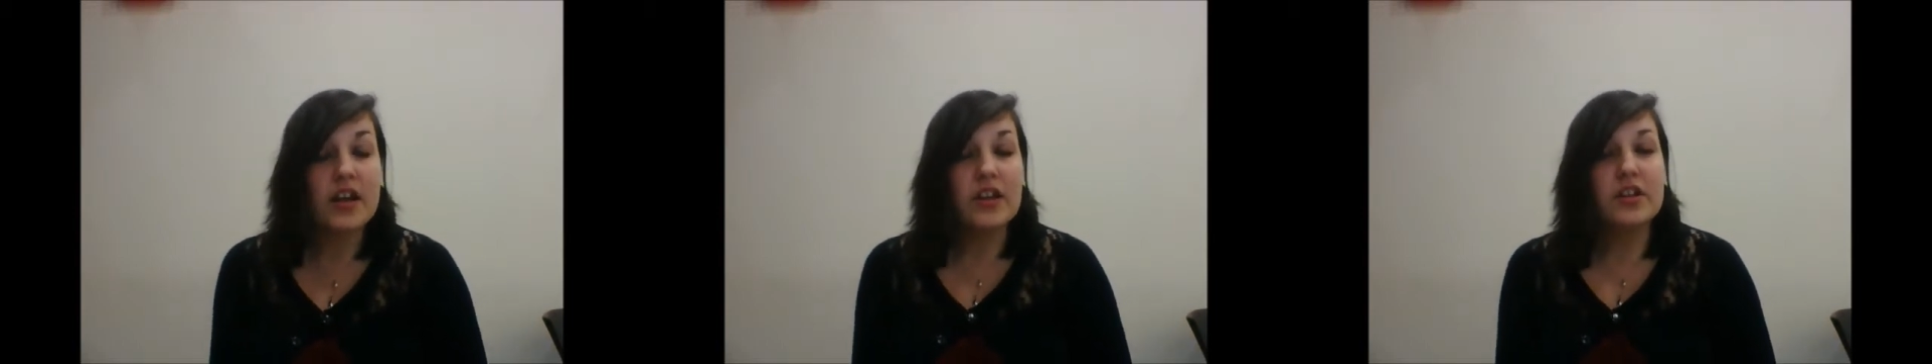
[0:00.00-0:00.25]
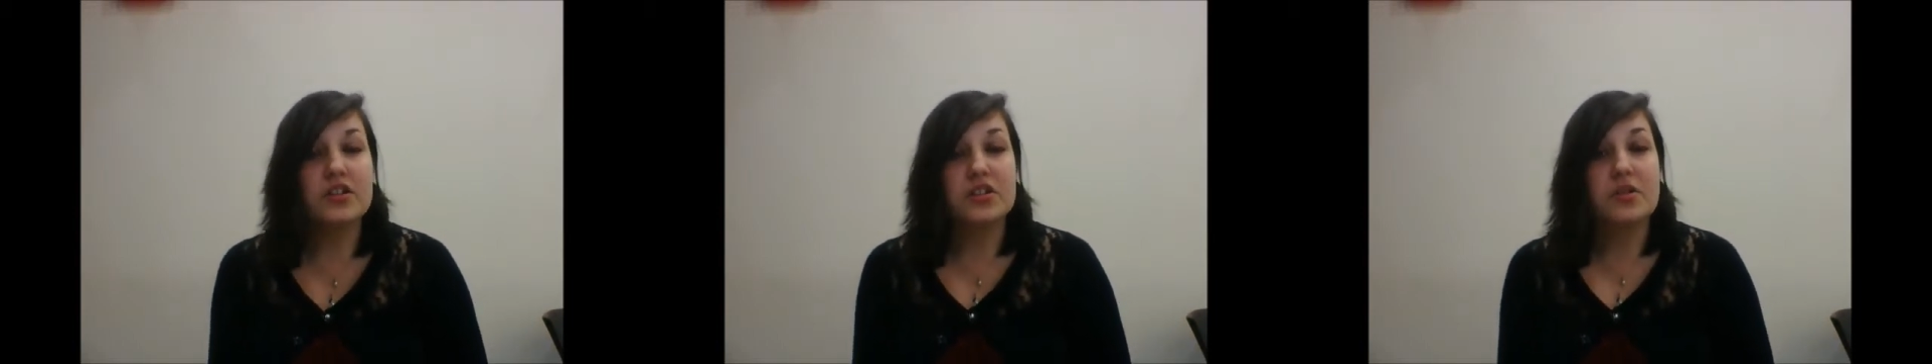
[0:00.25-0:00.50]

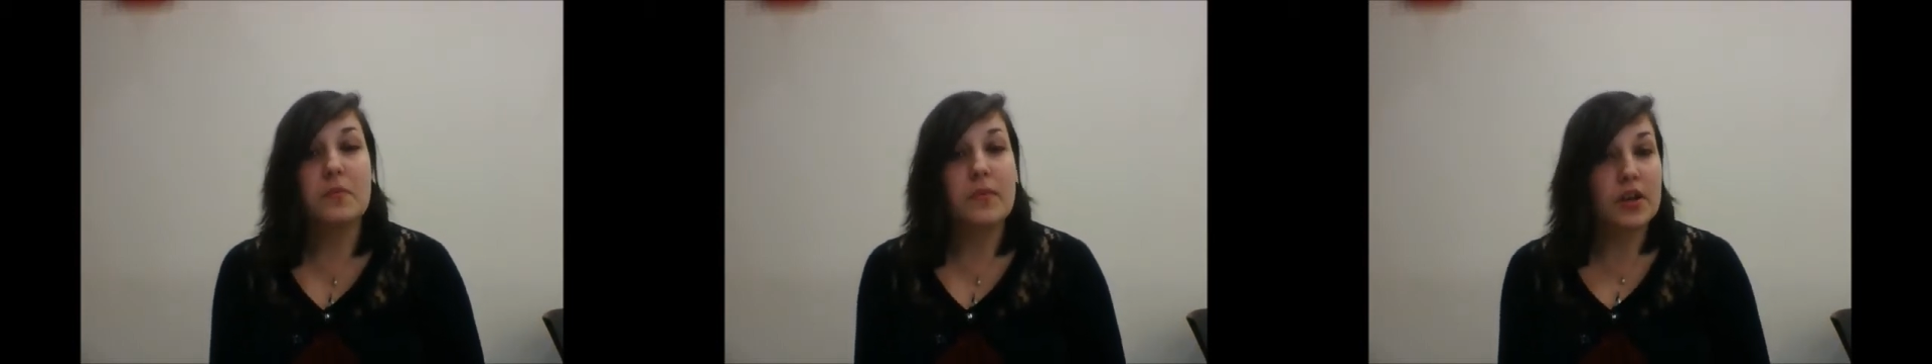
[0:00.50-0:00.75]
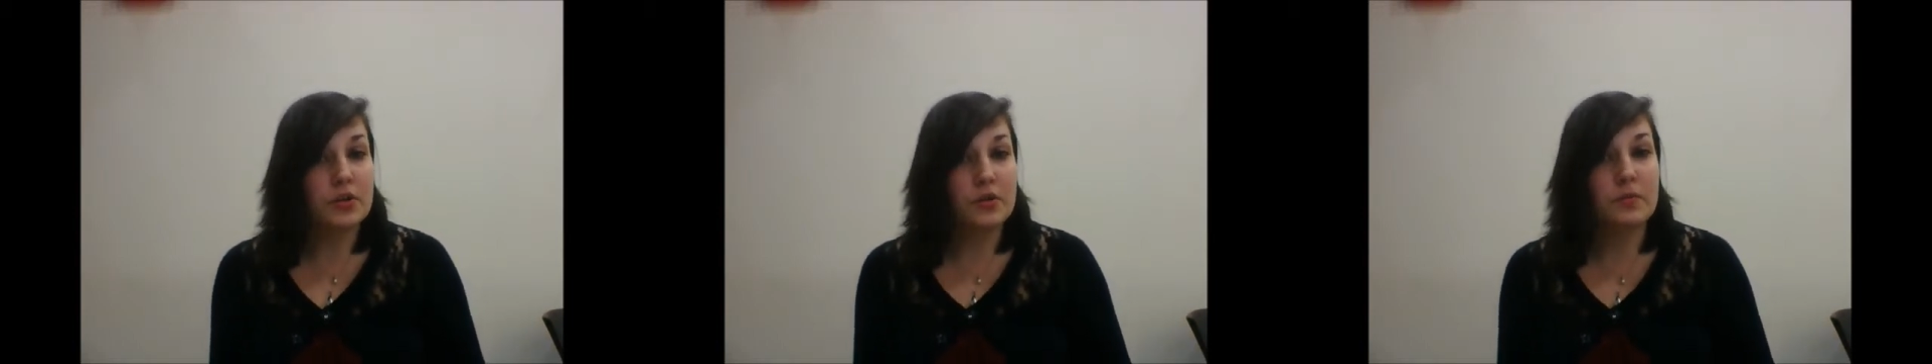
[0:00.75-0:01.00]
There are some
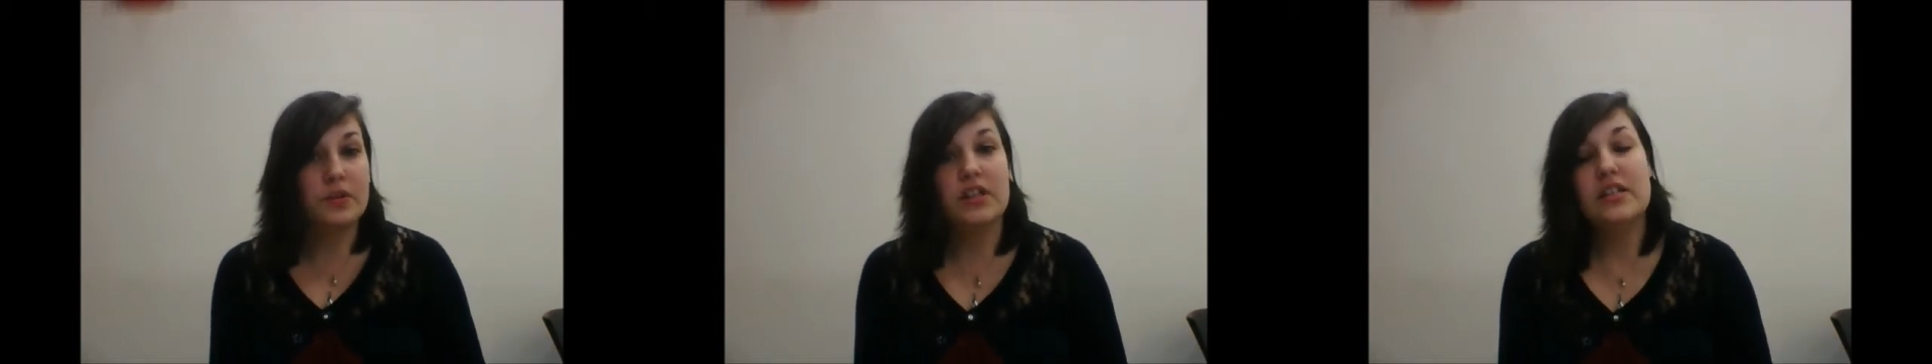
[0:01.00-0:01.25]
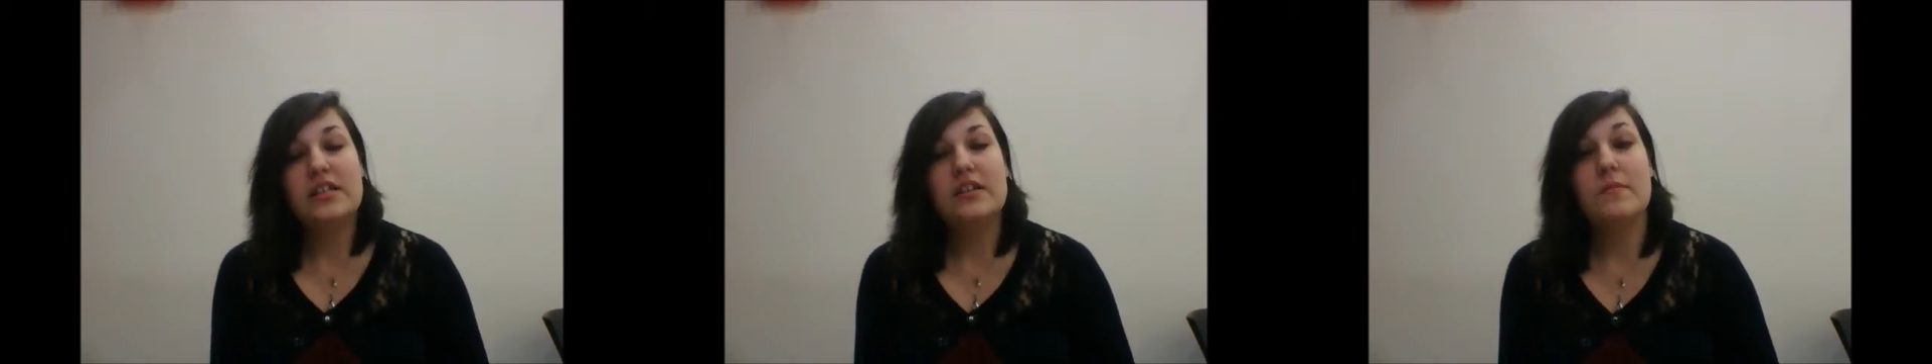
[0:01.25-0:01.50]

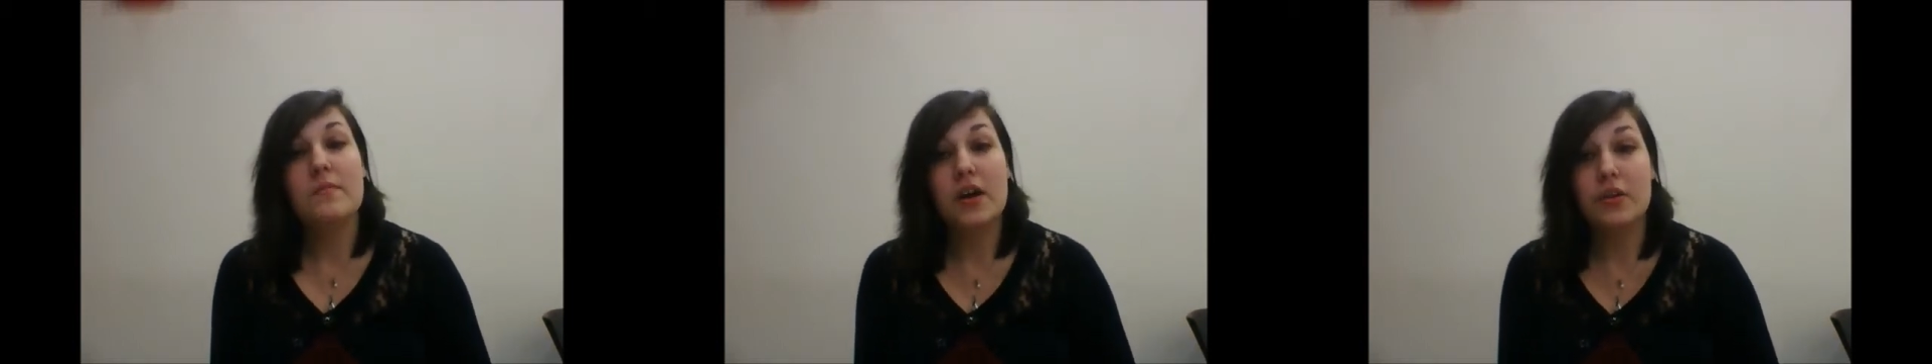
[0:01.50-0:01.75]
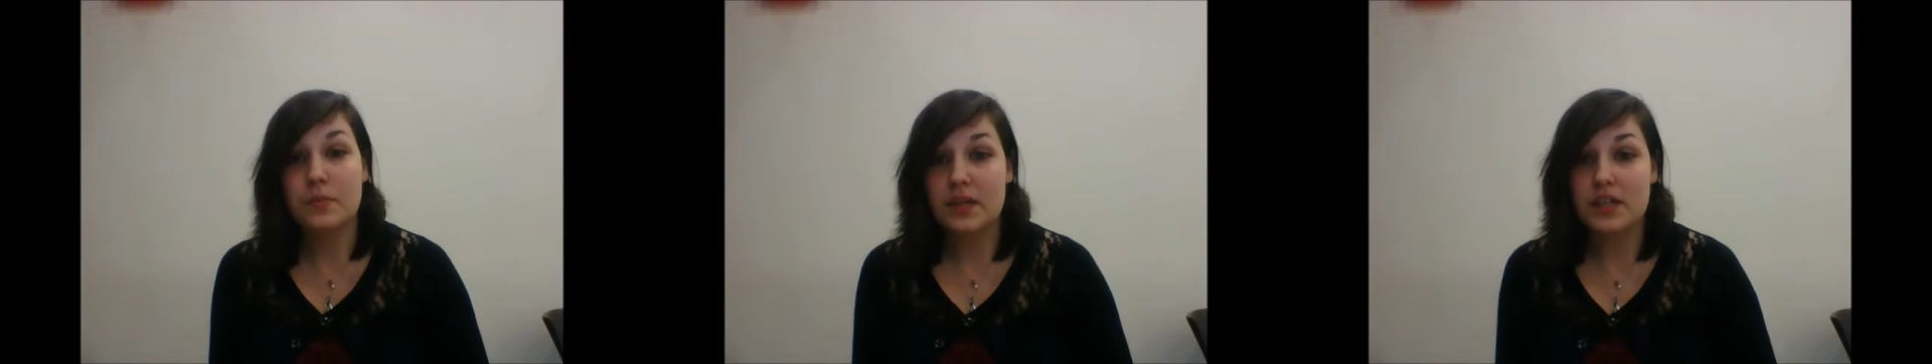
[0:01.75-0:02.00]

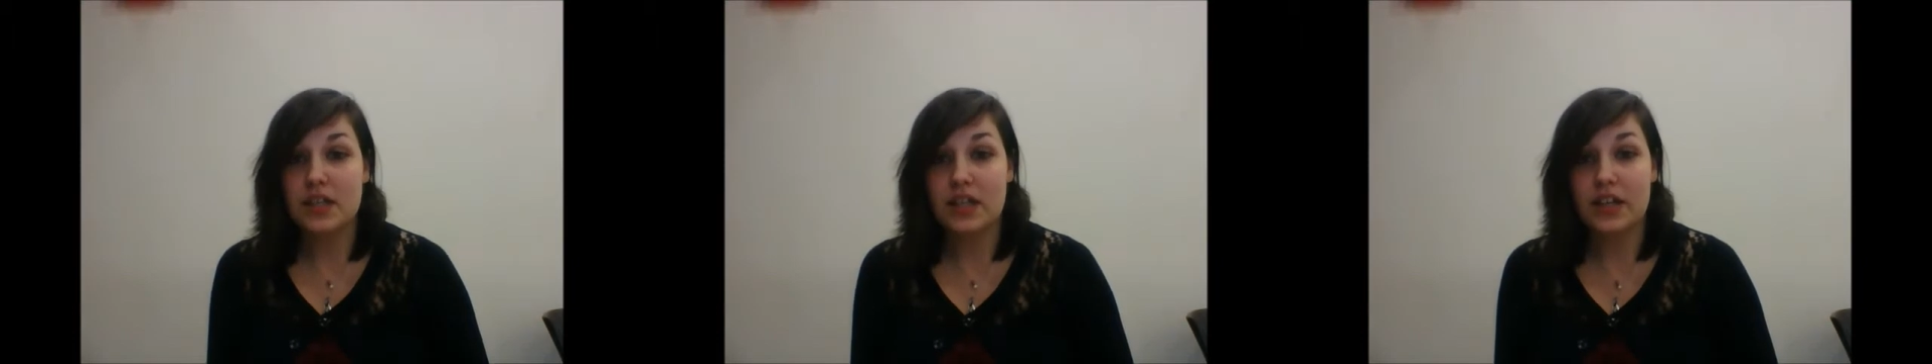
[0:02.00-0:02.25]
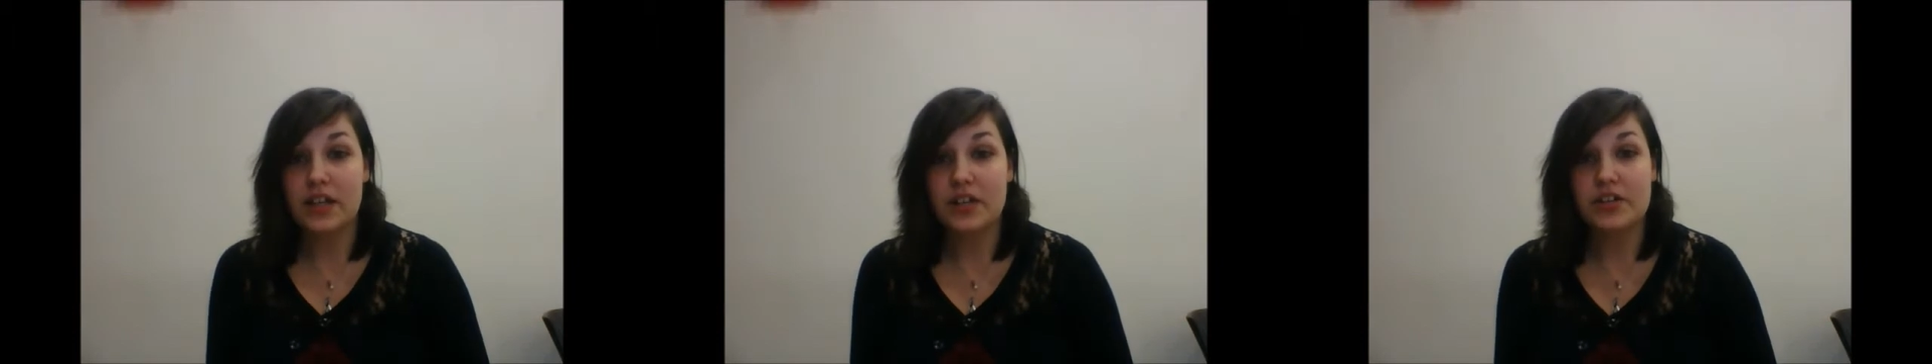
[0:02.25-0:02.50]
mouthpiece
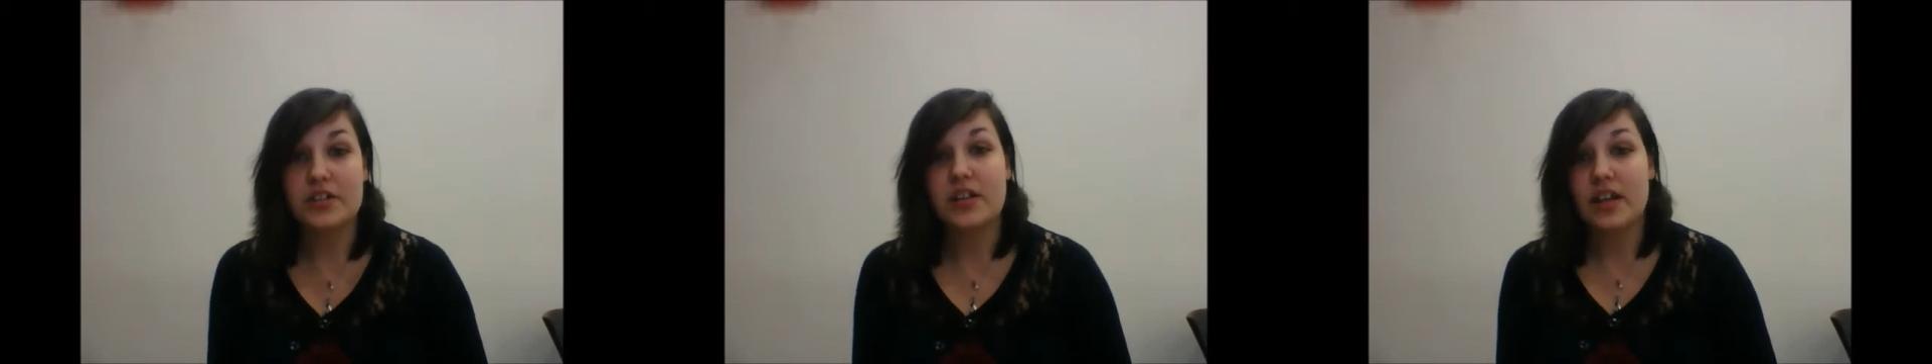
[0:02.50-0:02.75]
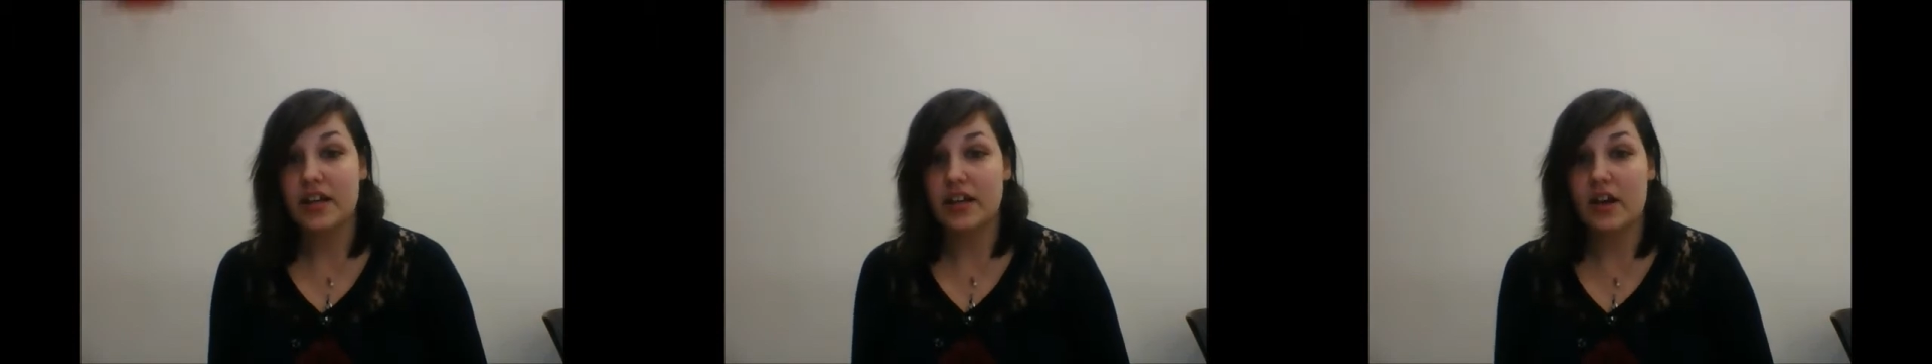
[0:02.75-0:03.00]
cleaners
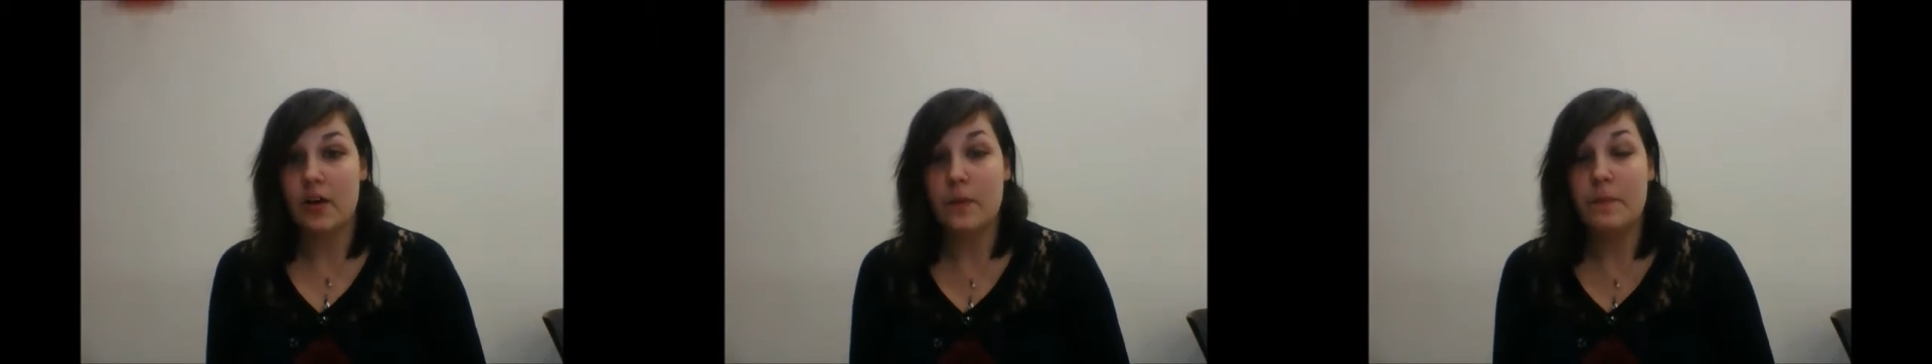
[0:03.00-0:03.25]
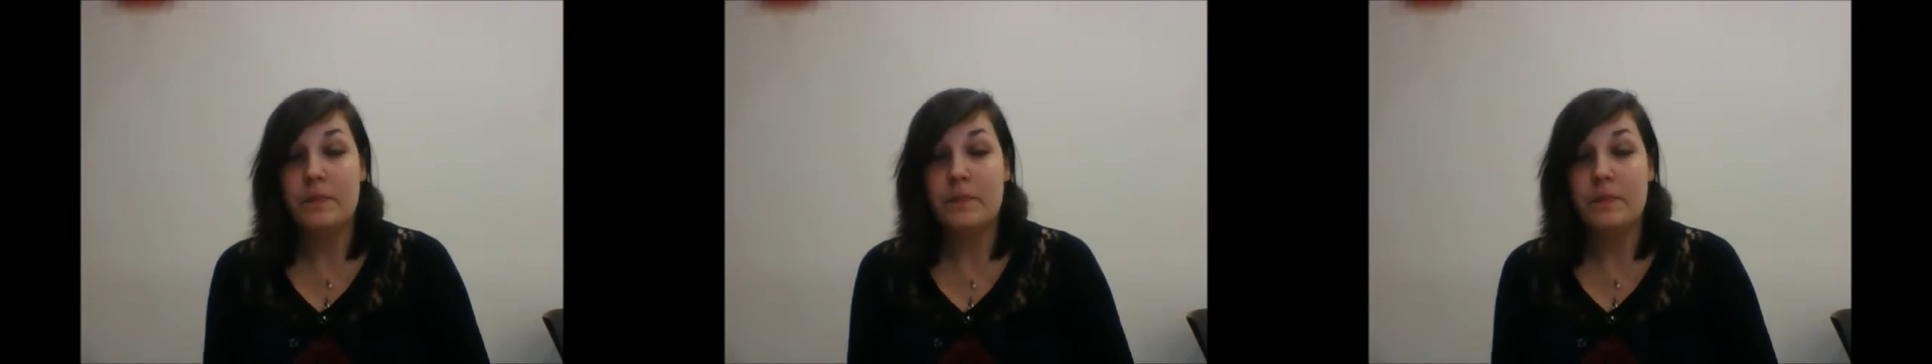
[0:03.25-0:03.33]
that can help.